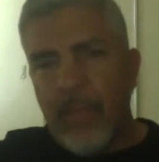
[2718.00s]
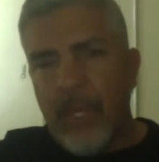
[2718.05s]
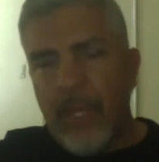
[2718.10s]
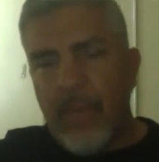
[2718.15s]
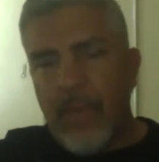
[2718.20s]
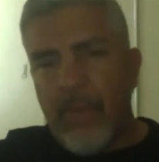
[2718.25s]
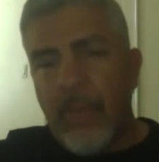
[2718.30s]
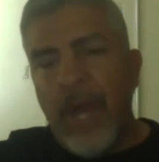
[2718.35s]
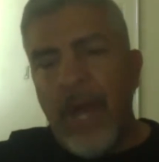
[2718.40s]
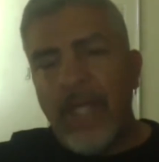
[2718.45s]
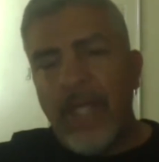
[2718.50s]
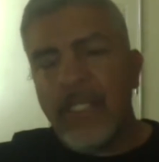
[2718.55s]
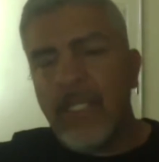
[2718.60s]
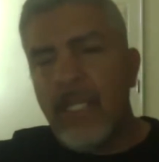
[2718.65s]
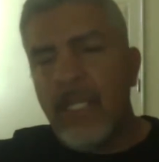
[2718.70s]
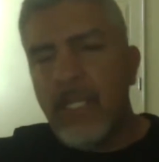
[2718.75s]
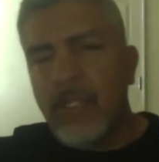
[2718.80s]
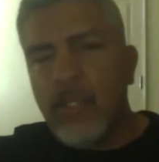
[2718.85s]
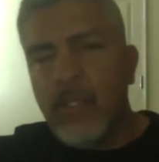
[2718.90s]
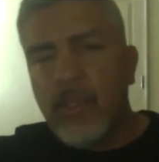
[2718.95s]

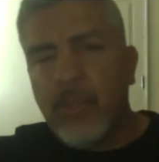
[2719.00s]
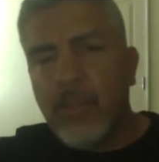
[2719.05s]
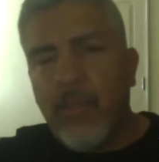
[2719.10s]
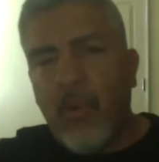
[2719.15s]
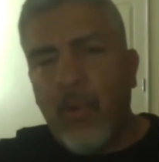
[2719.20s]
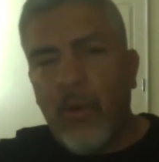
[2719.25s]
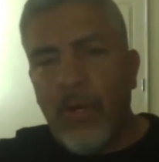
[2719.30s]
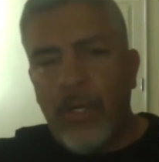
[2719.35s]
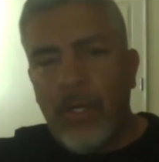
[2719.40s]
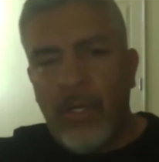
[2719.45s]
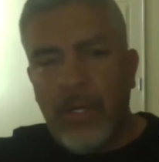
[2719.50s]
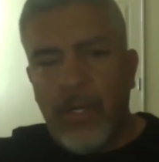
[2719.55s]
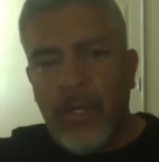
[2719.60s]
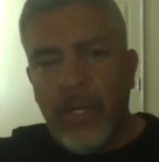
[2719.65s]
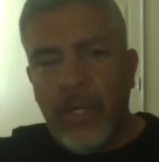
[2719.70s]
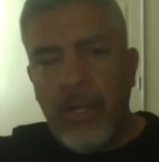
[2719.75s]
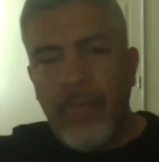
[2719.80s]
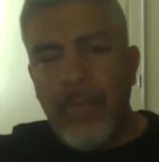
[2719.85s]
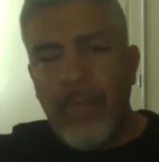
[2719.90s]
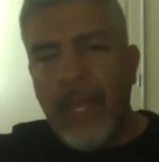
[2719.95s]
Boxing is a sport
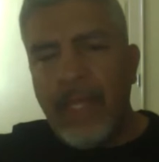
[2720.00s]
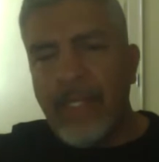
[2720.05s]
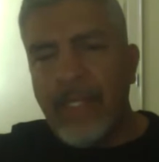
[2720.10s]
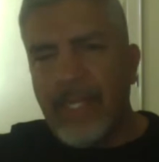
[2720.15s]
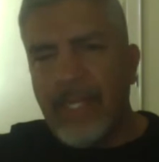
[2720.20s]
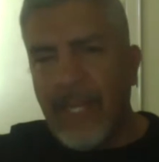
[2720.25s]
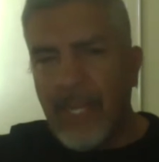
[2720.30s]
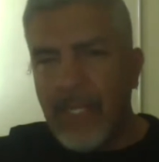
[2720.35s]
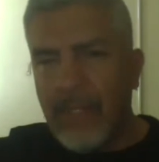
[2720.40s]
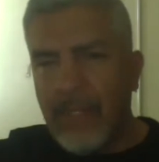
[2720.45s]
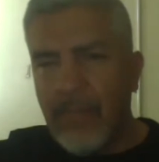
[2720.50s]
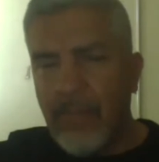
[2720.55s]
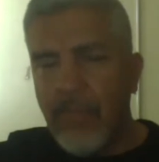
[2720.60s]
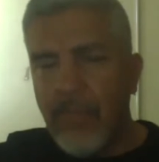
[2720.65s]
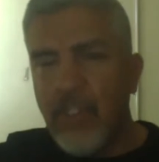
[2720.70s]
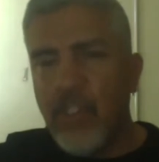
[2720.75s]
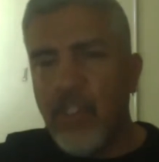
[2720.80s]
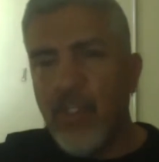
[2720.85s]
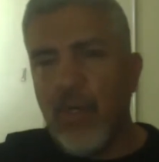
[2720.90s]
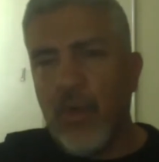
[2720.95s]
that makes kids
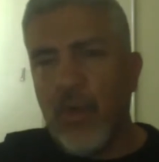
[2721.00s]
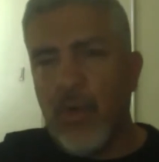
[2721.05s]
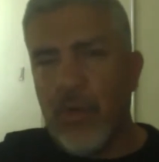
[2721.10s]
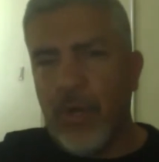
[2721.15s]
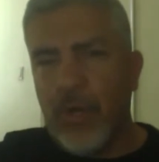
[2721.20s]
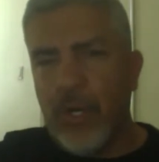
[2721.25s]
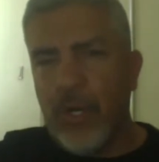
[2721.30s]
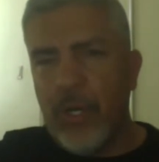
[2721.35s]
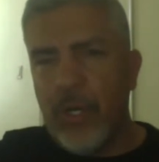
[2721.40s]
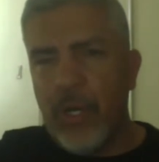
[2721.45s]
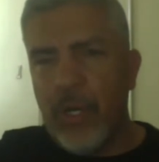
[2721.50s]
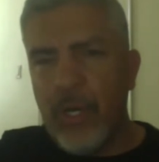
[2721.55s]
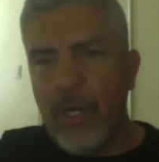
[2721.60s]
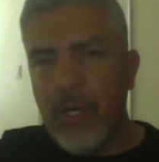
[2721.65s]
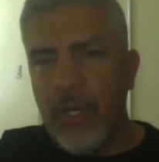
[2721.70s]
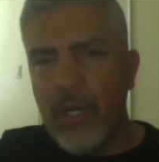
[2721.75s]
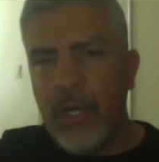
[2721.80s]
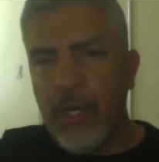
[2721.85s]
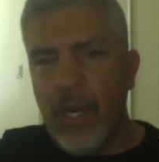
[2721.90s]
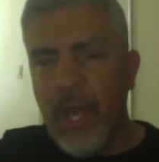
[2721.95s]
mature
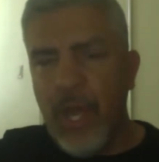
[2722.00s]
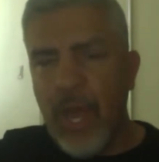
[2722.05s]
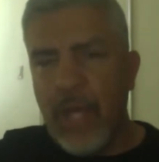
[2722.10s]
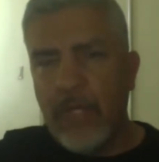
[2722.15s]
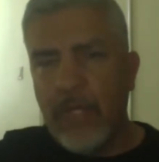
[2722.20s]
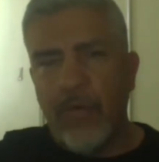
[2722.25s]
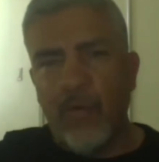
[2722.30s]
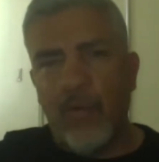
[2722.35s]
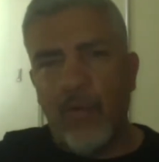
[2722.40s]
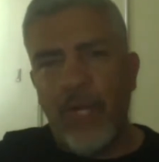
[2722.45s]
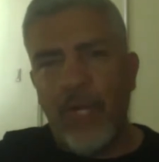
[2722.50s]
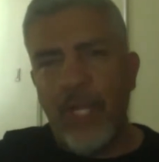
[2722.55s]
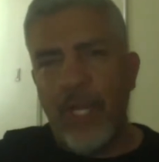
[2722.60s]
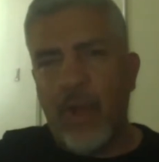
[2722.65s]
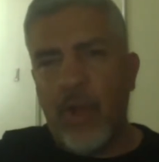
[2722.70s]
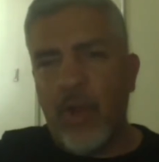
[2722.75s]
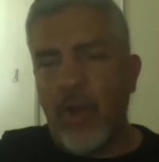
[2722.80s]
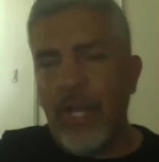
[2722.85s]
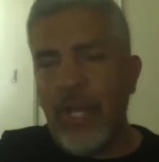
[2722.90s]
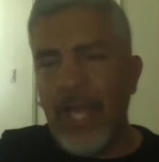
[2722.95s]
at a
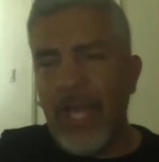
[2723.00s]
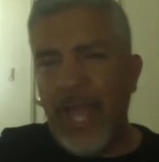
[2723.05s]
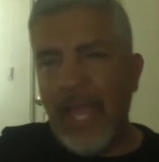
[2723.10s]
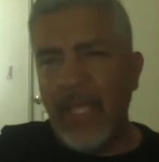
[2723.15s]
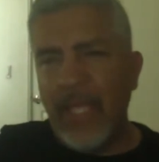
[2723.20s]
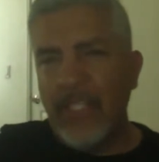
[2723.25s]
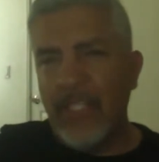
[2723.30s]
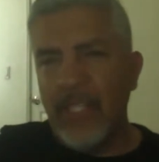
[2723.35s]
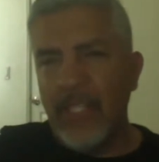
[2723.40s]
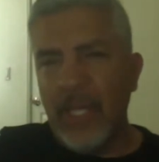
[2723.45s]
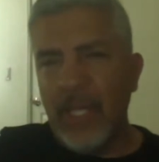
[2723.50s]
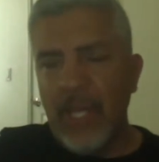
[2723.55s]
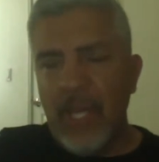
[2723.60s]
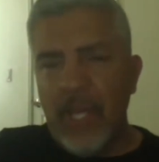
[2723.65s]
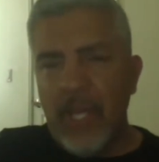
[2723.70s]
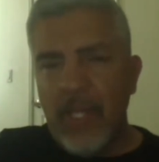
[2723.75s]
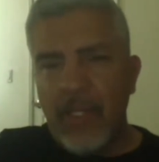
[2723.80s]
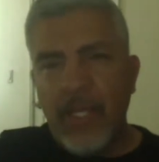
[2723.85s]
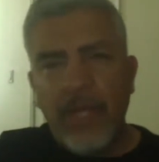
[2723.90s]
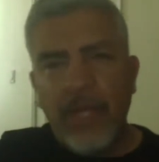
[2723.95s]
really early age.
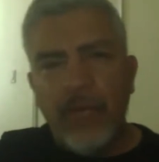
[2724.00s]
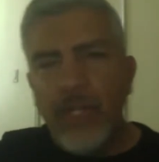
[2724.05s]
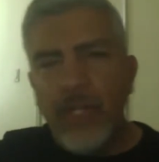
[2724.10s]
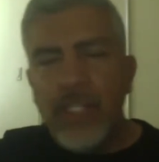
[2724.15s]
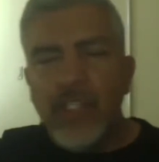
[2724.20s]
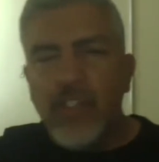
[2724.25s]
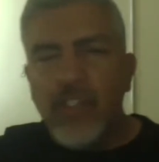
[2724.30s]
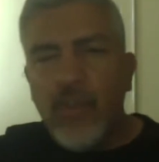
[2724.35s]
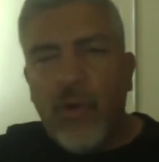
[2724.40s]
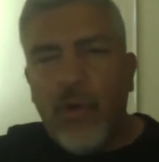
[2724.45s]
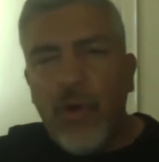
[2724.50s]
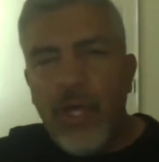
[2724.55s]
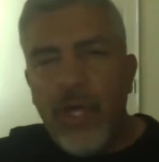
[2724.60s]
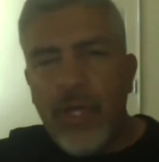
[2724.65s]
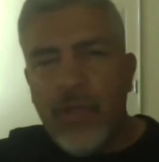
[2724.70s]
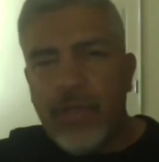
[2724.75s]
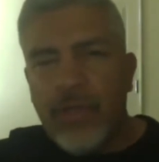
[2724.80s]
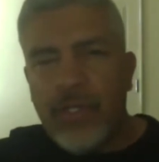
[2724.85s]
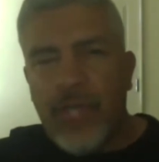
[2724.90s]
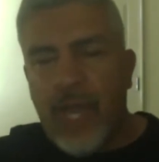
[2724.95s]
They don't enjoy
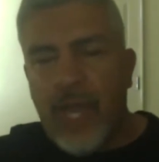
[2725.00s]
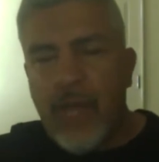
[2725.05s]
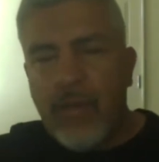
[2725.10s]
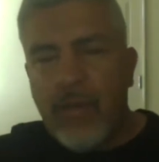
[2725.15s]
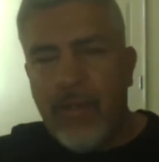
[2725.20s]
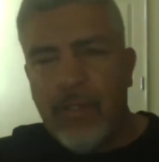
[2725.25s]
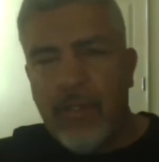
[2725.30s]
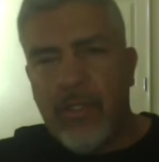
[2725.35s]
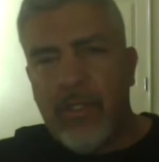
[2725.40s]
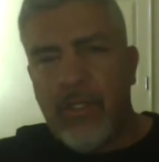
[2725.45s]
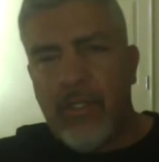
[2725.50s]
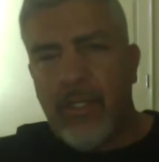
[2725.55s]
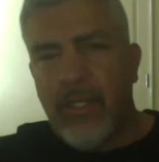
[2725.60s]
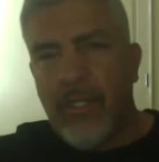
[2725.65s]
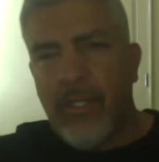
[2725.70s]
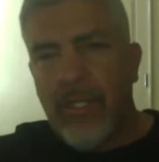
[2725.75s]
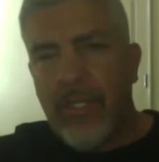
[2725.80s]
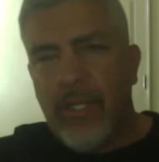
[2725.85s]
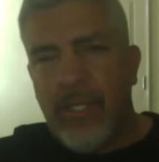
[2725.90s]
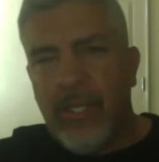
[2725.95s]
their childhood.
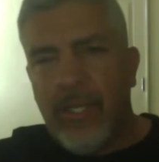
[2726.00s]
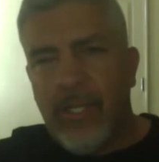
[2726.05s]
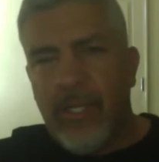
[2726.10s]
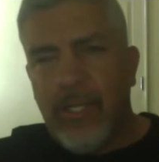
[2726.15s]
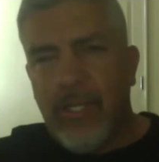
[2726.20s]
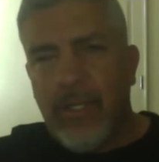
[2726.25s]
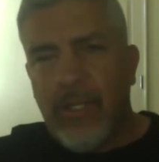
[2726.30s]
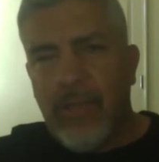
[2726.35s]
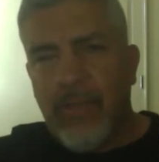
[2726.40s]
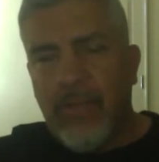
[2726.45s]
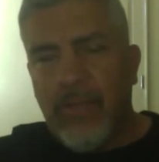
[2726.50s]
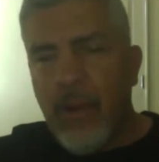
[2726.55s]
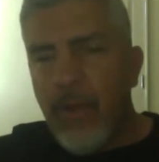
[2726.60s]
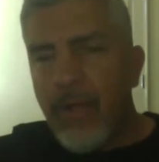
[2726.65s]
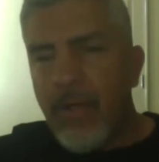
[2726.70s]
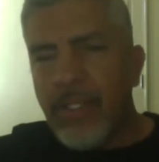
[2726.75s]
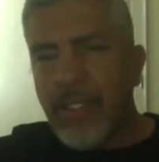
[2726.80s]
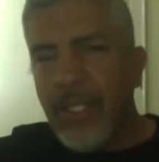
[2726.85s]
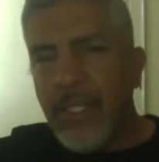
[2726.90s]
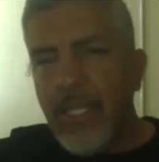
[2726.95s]

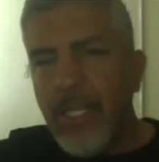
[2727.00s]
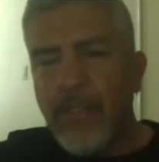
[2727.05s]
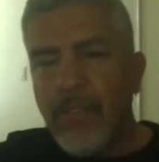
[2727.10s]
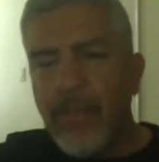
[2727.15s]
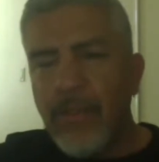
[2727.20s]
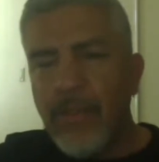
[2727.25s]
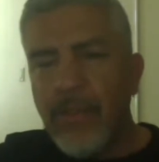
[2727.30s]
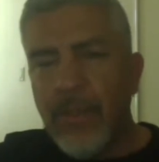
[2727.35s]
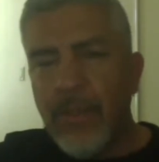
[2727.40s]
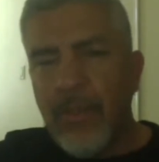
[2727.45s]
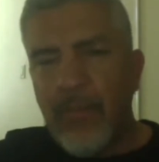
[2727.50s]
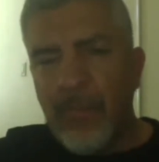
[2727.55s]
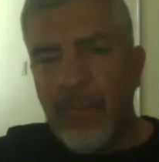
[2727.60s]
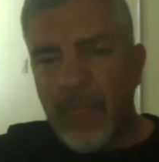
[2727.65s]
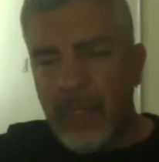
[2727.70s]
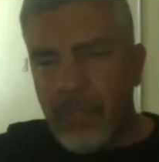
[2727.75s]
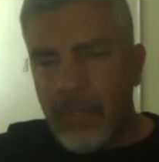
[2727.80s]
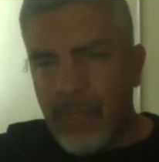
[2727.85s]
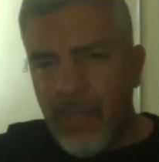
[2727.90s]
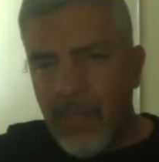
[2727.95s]
Parents need to
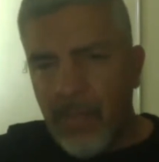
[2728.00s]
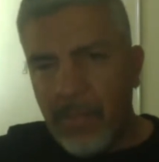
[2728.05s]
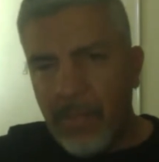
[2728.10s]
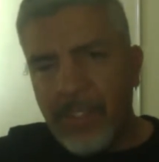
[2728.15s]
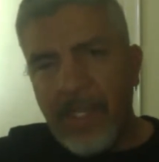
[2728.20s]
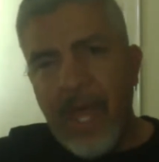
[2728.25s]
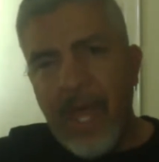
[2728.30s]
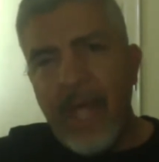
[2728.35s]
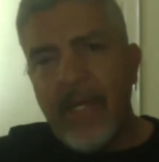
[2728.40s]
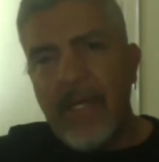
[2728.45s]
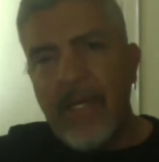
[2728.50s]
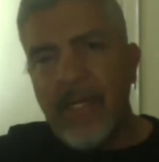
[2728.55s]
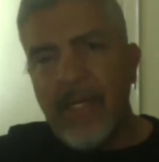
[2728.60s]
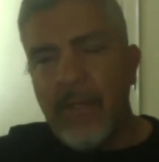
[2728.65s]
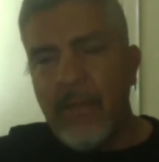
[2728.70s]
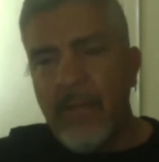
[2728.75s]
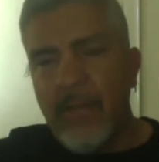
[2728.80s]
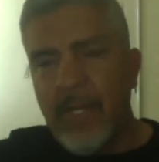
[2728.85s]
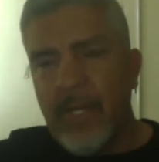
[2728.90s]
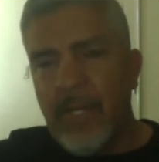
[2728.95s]
step aside a
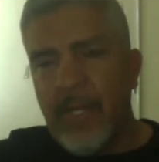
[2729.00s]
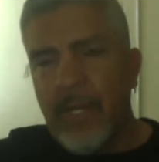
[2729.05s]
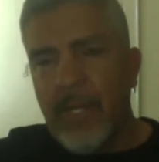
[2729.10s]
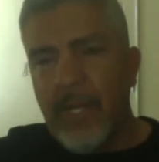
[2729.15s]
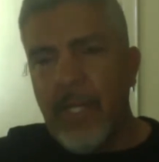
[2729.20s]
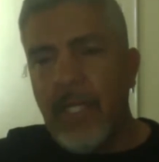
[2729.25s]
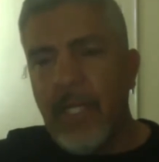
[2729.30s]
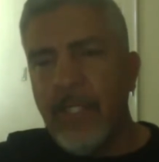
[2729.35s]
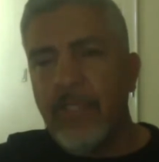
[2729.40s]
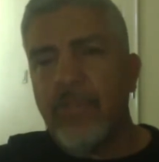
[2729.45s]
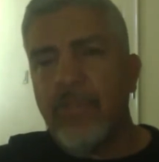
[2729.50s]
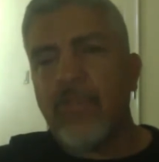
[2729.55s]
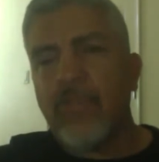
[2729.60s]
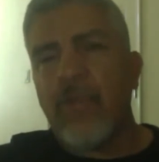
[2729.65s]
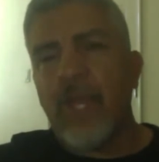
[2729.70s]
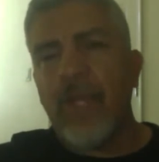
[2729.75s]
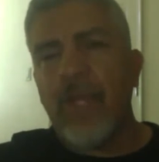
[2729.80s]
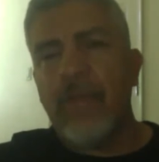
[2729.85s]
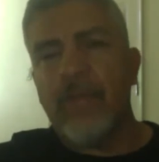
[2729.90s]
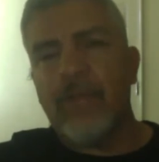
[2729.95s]
little bit and let the
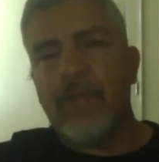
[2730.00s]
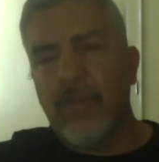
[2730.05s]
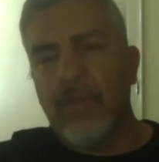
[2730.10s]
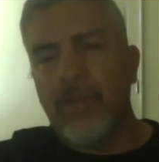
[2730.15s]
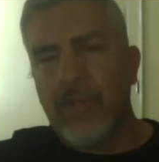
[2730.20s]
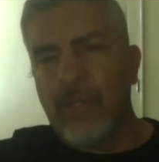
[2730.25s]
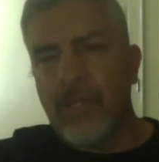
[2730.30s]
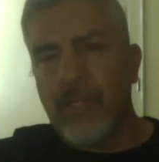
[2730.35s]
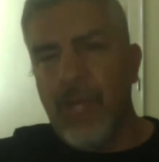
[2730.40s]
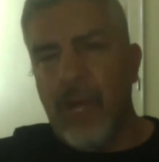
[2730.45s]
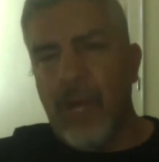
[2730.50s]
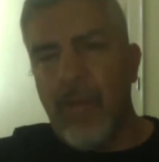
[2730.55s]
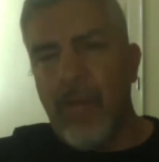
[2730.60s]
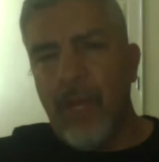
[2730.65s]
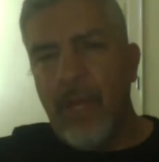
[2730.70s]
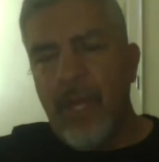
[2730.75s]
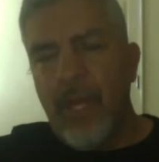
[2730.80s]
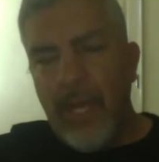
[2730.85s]
trainers do their job.